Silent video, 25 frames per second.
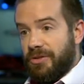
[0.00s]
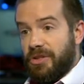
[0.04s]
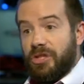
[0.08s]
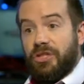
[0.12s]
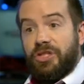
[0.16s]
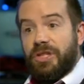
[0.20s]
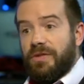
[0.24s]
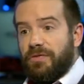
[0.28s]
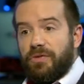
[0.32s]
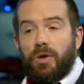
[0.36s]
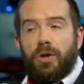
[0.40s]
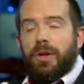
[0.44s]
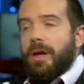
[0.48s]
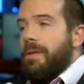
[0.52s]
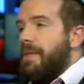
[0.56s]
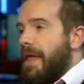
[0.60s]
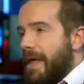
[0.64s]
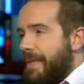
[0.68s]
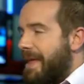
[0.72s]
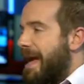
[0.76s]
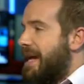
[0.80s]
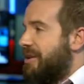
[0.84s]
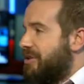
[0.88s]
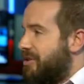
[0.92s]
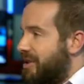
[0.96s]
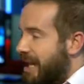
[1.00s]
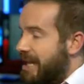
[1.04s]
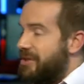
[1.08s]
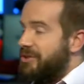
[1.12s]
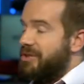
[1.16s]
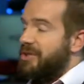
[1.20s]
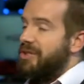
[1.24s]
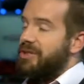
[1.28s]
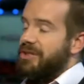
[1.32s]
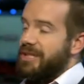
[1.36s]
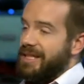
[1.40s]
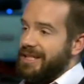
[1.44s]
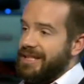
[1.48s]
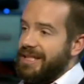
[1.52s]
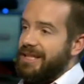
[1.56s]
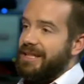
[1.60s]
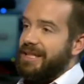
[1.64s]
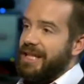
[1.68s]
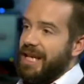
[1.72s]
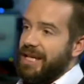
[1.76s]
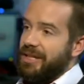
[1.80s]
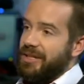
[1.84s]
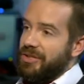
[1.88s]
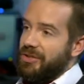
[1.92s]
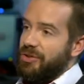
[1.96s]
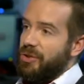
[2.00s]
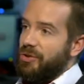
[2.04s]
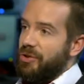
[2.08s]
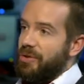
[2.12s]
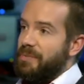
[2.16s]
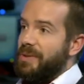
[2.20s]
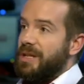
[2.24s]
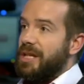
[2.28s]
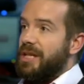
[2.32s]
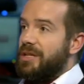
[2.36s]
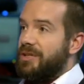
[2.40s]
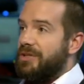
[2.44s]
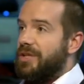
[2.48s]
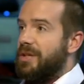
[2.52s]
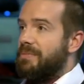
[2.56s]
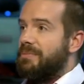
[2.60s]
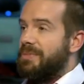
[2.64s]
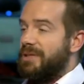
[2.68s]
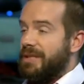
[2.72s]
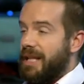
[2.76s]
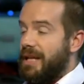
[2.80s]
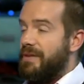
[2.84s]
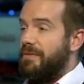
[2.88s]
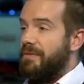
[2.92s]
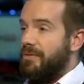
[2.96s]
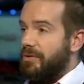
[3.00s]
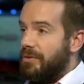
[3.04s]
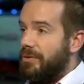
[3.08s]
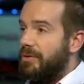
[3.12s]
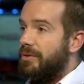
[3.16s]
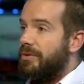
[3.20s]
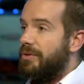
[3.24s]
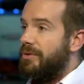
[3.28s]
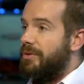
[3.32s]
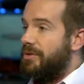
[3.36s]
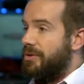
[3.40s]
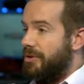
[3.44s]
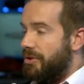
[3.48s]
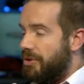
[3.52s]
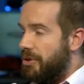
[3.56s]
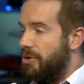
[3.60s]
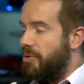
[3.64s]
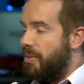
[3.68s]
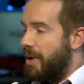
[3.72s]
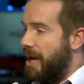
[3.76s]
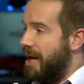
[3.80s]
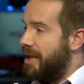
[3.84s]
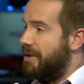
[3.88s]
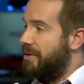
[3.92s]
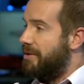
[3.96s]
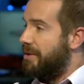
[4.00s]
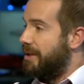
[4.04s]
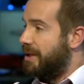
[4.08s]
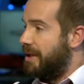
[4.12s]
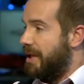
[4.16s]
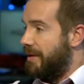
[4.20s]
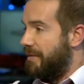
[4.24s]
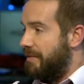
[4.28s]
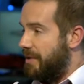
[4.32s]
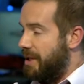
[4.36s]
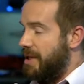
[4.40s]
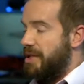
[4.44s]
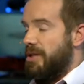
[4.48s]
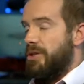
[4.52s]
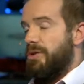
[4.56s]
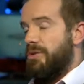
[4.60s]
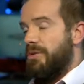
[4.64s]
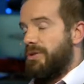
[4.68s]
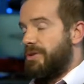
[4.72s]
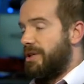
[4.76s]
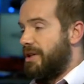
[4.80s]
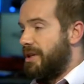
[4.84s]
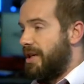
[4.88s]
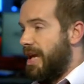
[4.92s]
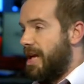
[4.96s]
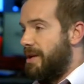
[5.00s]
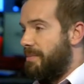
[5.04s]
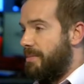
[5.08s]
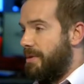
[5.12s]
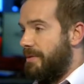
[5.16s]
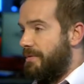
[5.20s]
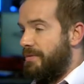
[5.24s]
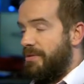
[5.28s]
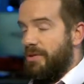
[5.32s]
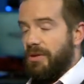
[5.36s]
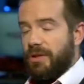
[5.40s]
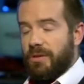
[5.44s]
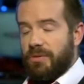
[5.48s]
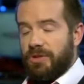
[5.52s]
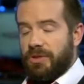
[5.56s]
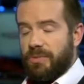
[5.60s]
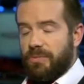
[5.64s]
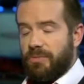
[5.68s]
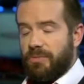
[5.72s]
To shift on. And, and the actual answer to this, in the end, has got to be at some level level, the UN, if EU is incapable of doing, which it